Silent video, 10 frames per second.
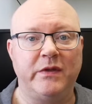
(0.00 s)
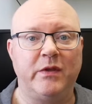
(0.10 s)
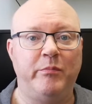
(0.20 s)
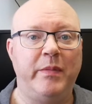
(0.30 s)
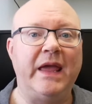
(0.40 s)
the
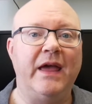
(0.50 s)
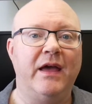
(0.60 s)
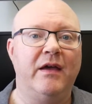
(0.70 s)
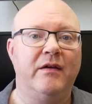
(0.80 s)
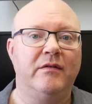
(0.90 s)

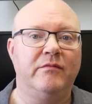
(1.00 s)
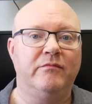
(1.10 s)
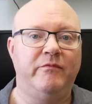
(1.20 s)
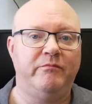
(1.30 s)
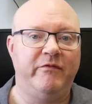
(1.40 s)
bigger
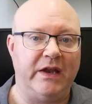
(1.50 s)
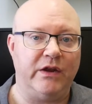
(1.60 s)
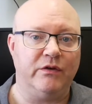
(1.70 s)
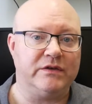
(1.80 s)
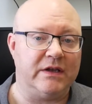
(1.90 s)

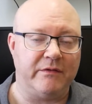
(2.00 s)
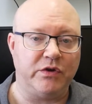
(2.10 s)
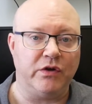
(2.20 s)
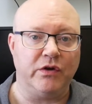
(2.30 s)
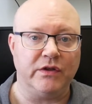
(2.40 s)
videos that I've
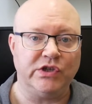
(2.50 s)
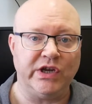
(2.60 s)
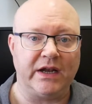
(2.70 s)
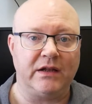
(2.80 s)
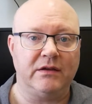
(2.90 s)
done on the
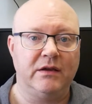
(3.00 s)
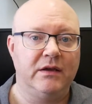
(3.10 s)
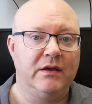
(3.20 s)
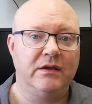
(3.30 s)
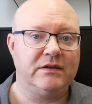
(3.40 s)
channel
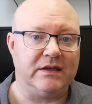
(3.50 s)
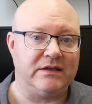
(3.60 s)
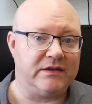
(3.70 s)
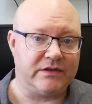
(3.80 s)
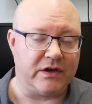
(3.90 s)
since
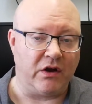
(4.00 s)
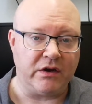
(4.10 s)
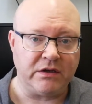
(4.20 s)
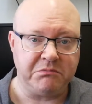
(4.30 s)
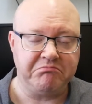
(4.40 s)
it
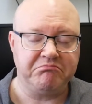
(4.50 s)
started.